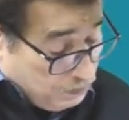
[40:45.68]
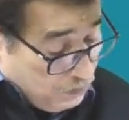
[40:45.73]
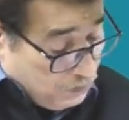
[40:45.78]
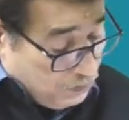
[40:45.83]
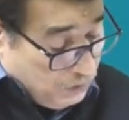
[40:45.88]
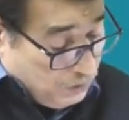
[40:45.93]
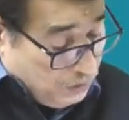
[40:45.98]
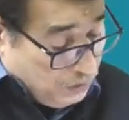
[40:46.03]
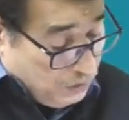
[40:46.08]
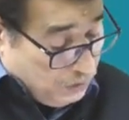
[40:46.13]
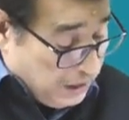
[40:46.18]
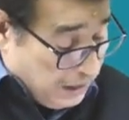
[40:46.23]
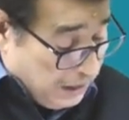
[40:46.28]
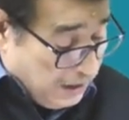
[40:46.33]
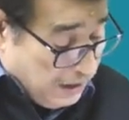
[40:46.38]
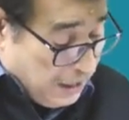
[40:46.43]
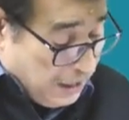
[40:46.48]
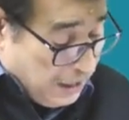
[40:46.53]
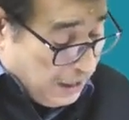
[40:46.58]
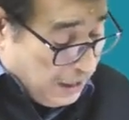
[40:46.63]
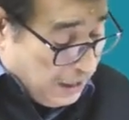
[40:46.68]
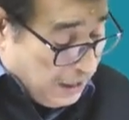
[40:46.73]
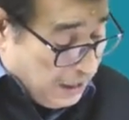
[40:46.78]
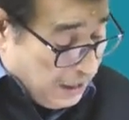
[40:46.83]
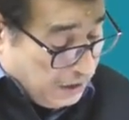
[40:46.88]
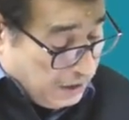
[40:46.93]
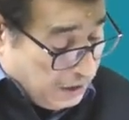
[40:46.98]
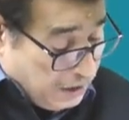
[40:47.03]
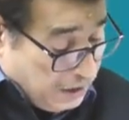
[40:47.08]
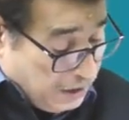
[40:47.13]
So then I will
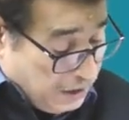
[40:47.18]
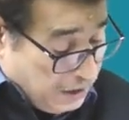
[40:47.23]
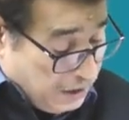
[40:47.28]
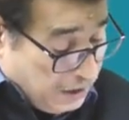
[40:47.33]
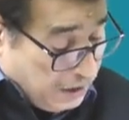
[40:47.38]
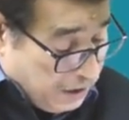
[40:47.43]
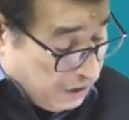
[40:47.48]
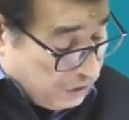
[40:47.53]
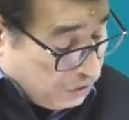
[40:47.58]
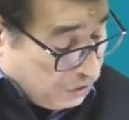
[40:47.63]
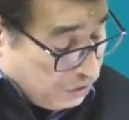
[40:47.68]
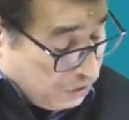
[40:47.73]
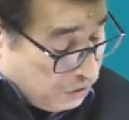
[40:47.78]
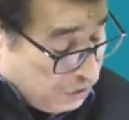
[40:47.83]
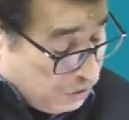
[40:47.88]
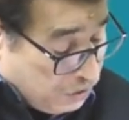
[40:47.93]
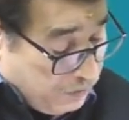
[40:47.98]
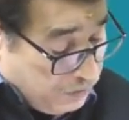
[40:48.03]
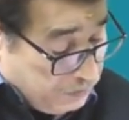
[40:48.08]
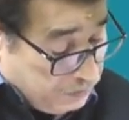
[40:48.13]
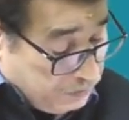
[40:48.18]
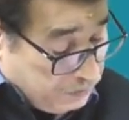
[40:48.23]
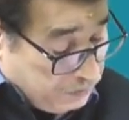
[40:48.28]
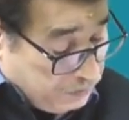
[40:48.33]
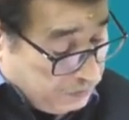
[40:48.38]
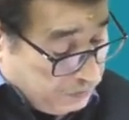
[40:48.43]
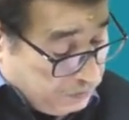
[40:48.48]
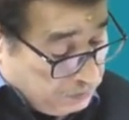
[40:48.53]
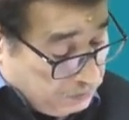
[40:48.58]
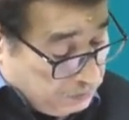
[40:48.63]
write here cash,
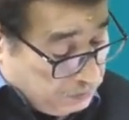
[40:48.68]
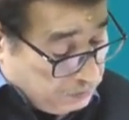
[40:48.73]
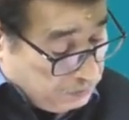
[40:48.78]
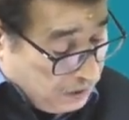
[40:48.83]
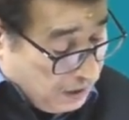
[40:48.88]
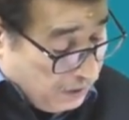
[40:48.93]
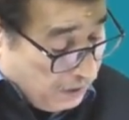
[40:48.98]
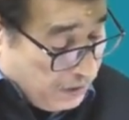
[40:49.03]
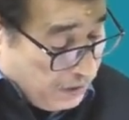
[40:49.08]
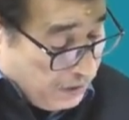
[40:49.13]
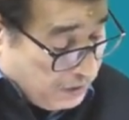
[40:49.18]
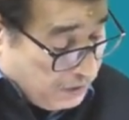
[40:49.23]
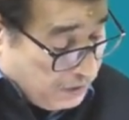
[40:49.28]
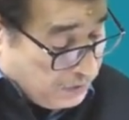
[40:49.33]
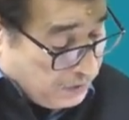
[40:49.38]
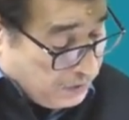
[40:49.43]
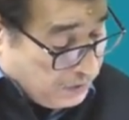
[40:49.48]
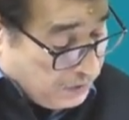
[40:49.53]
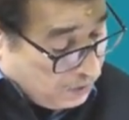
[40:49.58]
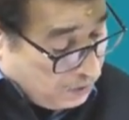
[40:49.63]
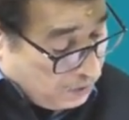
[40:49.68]
remittances.